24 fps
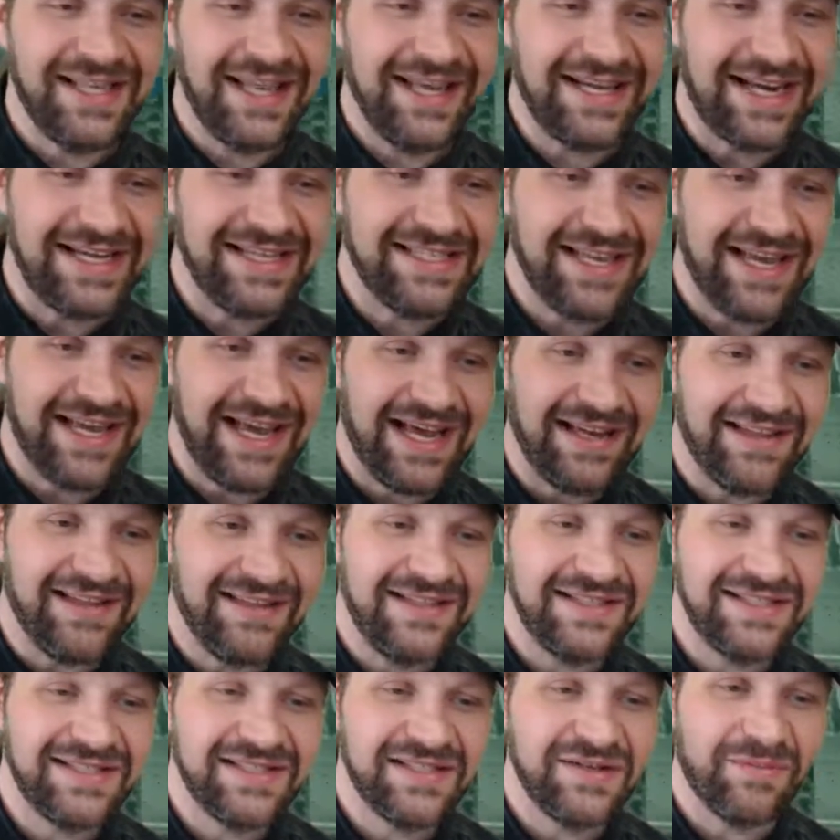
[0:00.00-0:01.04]
And like I said,
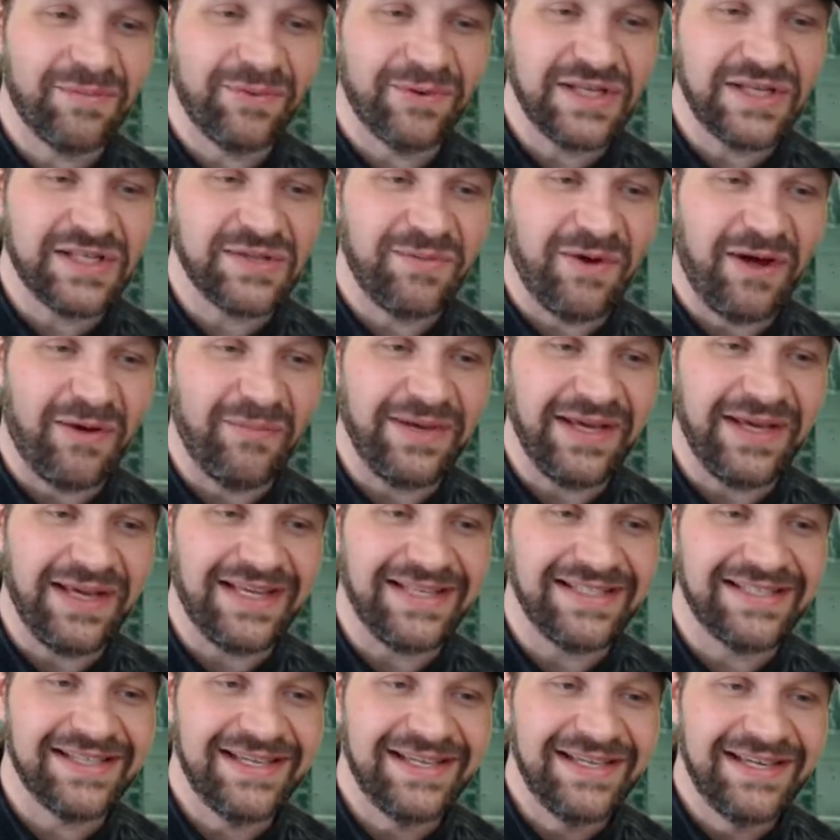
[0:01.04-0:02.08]
this is a pretty small
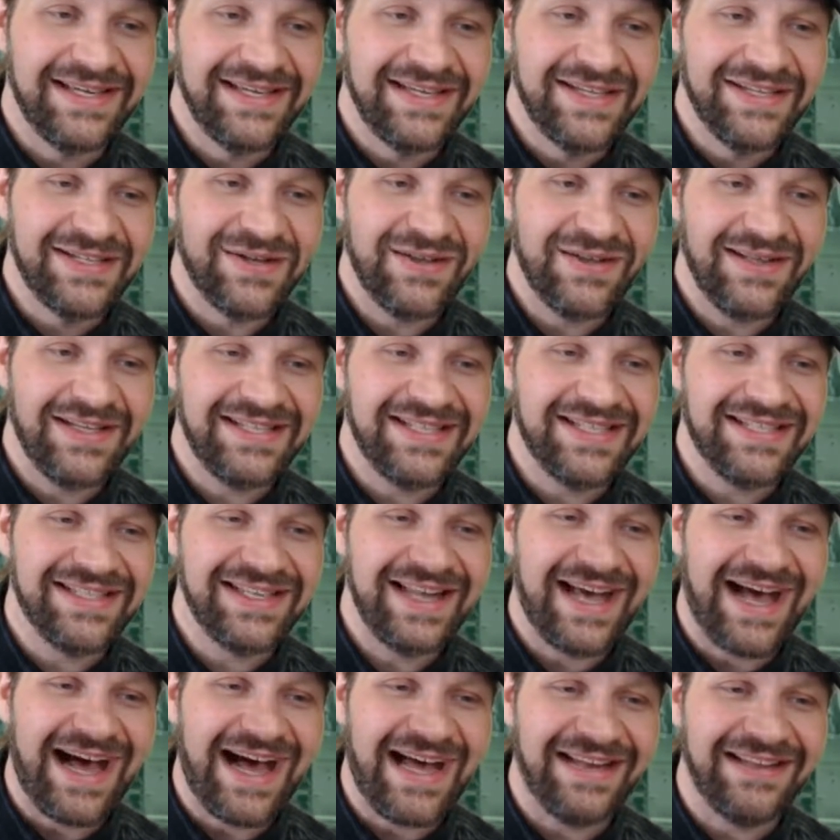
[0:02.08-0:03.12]
piece. So this is
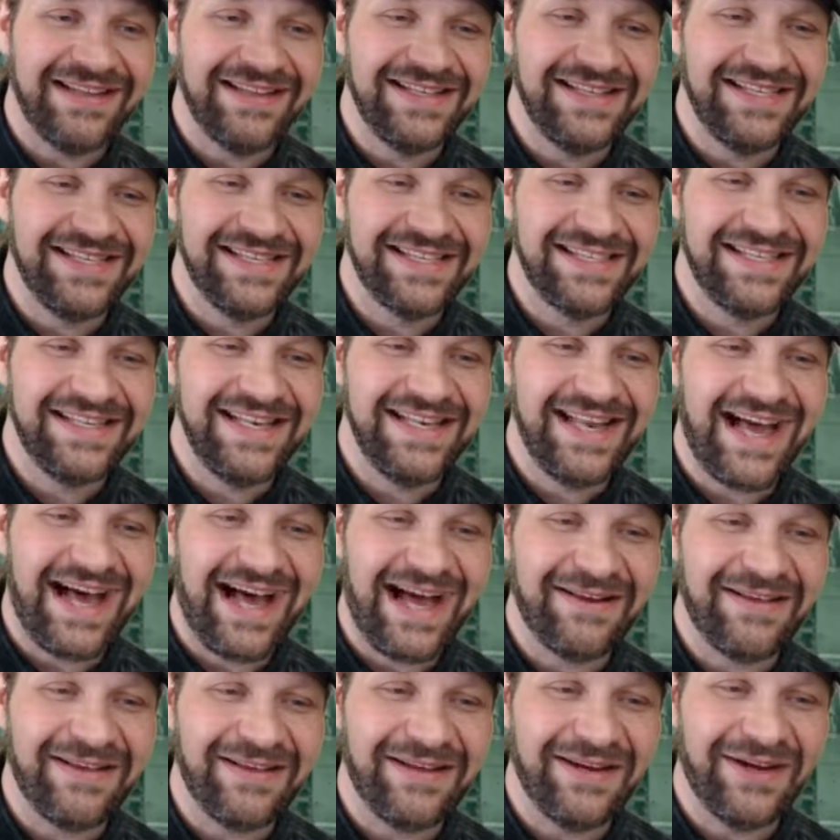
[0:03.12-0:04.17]
not, it's
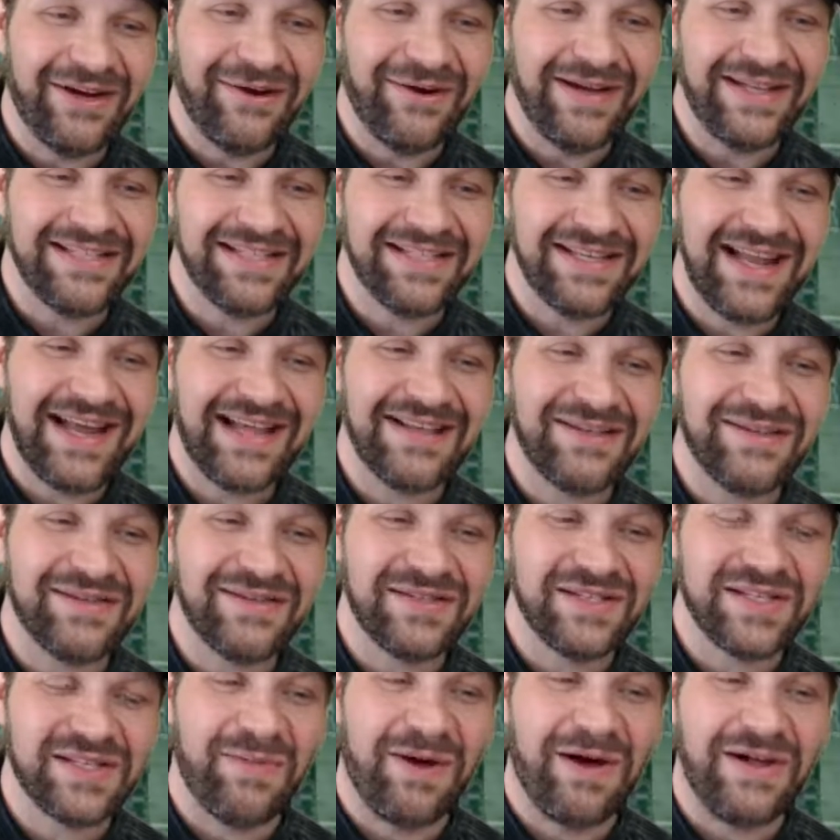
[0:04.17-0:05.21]
not
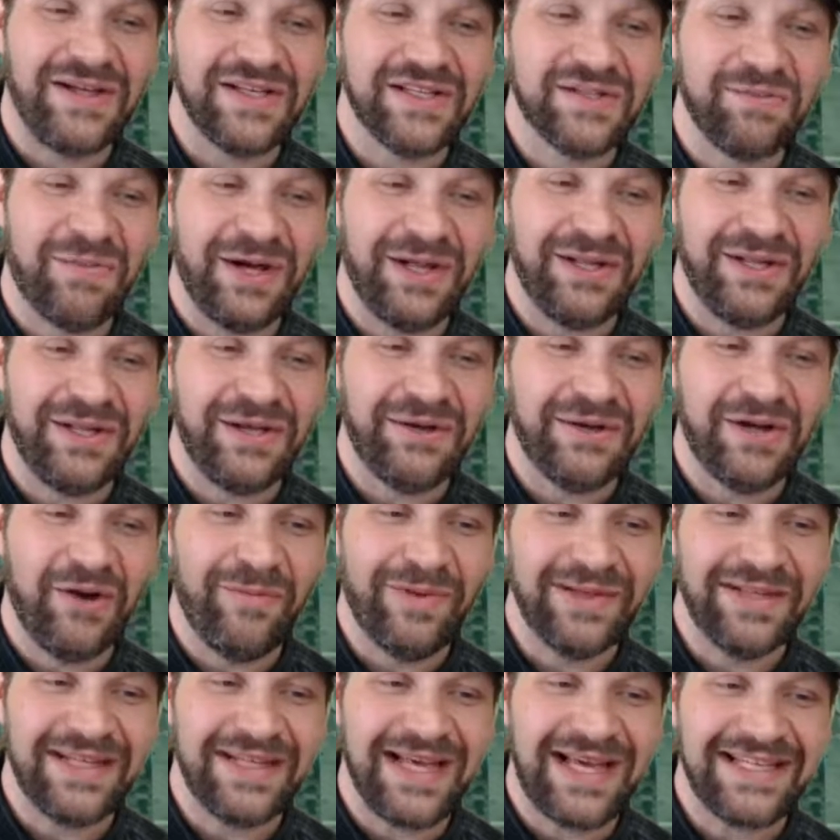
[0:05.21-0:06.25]
a small
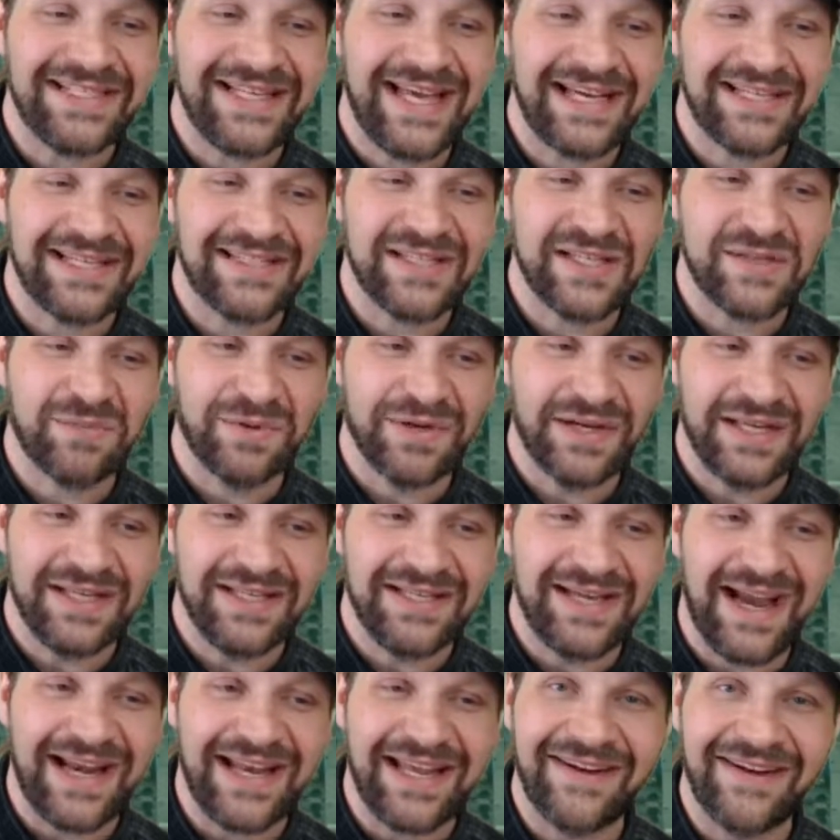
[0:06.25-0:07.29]
logo, but that text is pretty
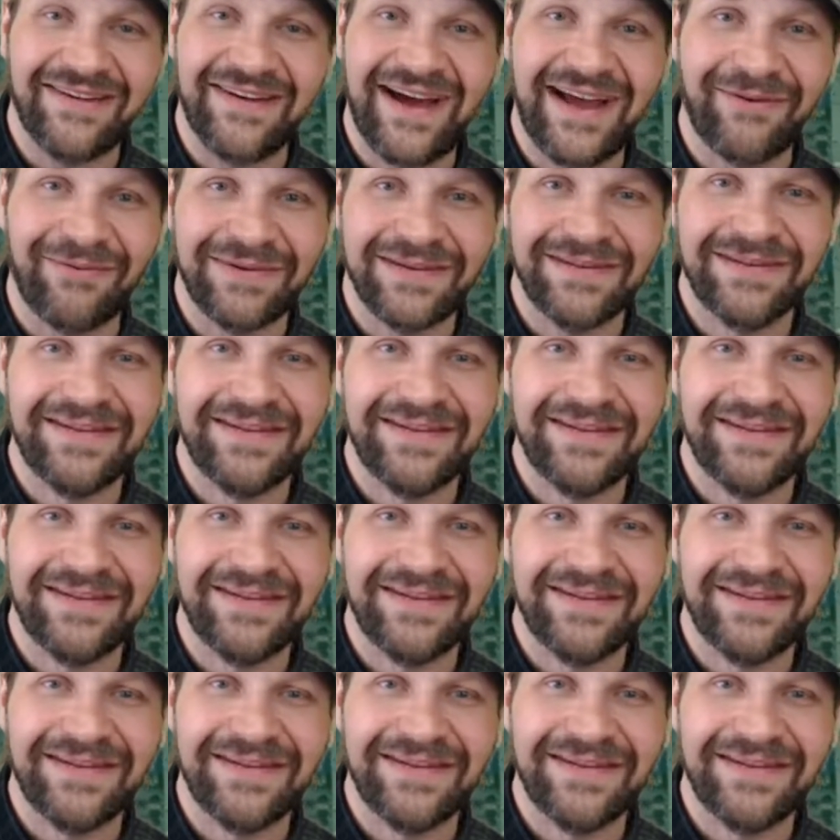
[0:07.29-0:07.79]
tiny, right?